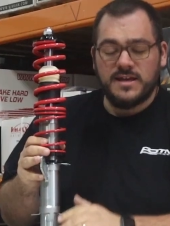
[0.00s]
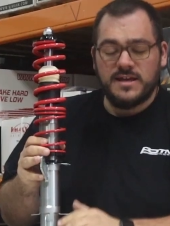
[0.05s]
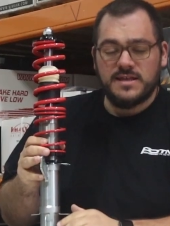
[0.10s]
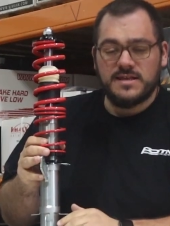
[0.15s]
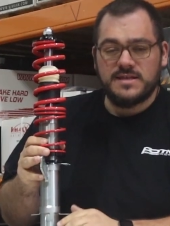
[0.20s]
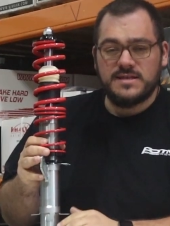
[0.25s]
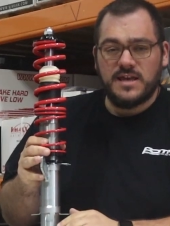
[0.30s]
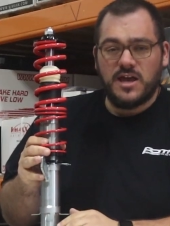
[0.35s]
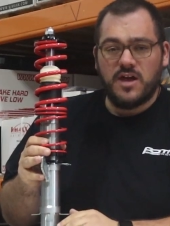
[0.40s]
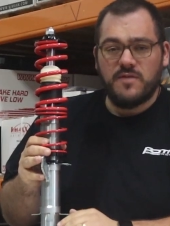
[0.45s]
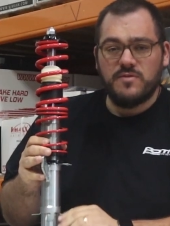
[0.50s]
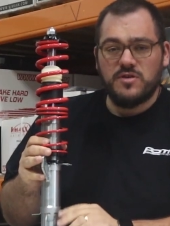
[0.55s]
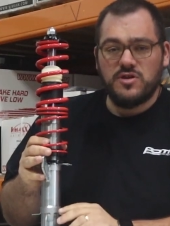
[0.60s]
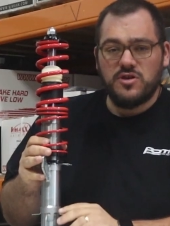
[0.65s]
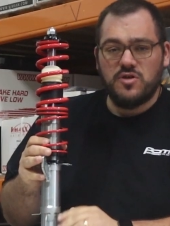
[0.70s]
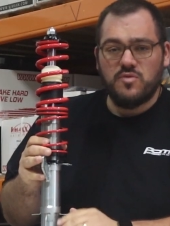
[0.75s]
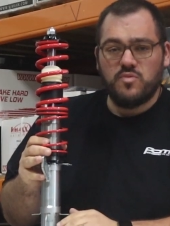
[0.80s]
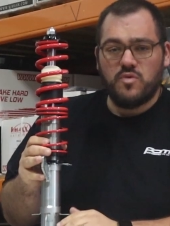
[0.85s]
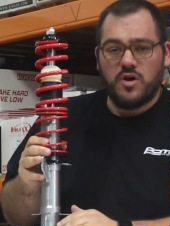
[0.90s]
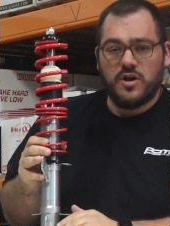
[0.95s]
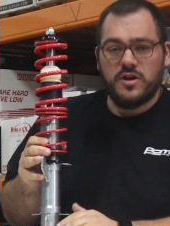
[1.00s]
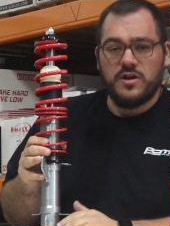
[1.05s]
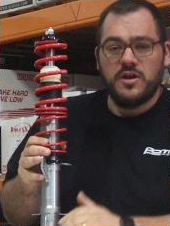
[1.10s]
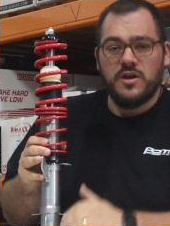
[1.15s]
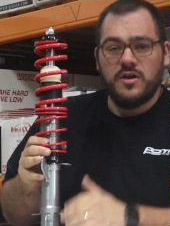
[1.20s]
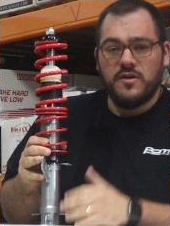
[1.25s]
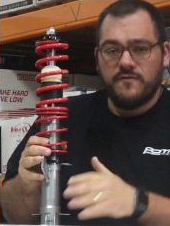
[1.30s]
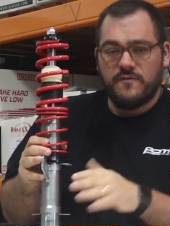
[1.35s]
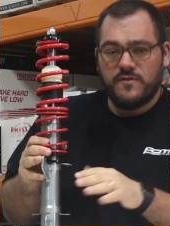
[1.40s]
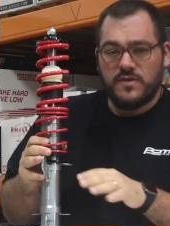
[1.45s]
get the setup that you want
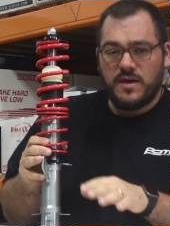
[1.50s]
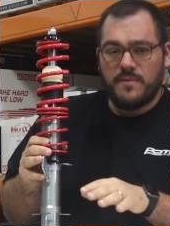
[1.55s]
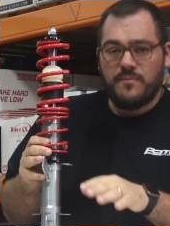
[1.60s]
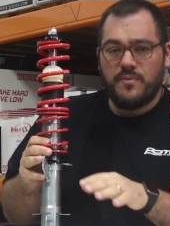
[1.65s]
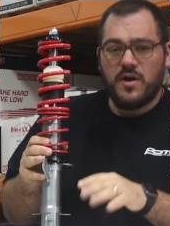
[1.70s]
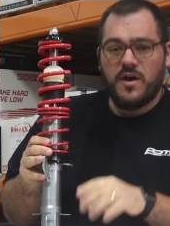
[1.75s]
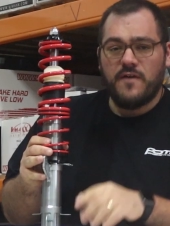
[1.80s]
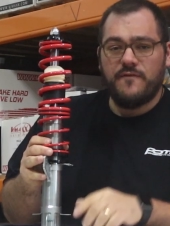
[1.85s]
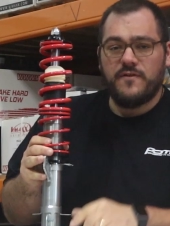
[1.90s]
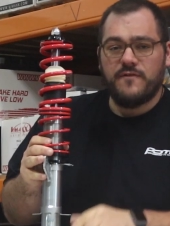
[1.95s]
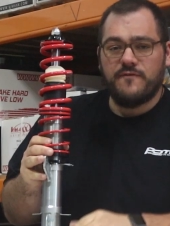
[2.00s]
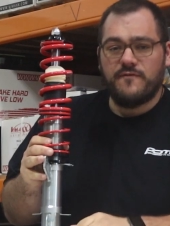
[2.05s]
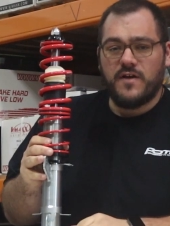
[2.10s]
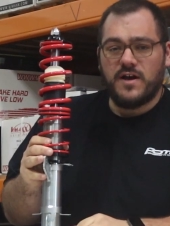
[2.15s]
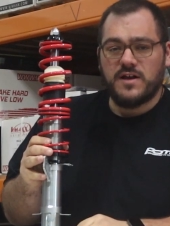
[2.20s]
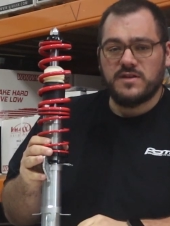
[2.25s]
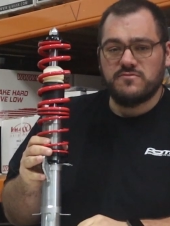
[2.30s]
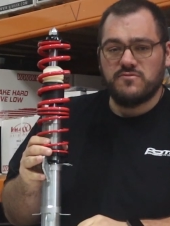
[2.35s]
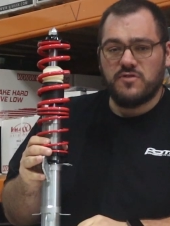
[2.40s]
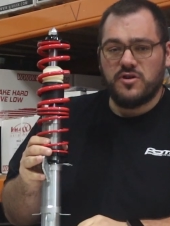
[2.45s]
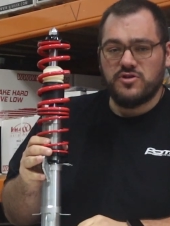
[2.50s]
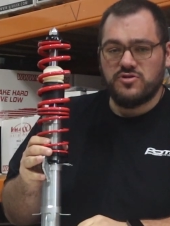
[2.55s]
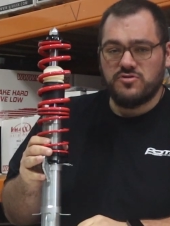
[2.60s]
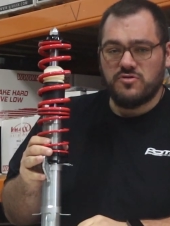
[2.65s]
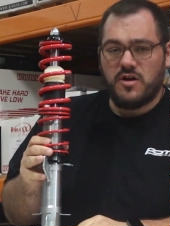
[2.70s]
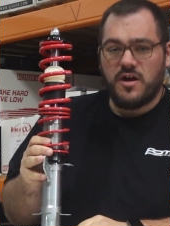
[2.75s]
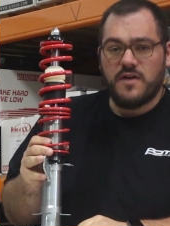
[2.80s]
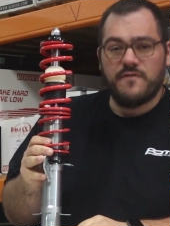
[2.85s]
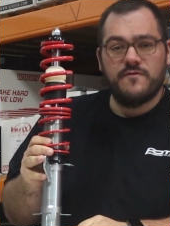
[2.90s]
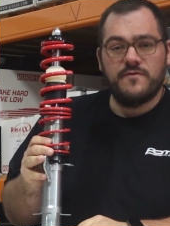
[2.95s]
for that perfect fast road
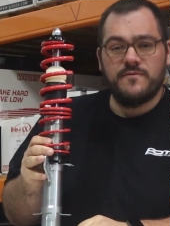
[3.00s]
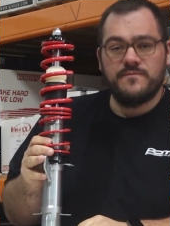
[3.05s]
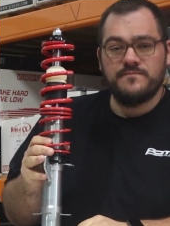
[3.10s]
drive.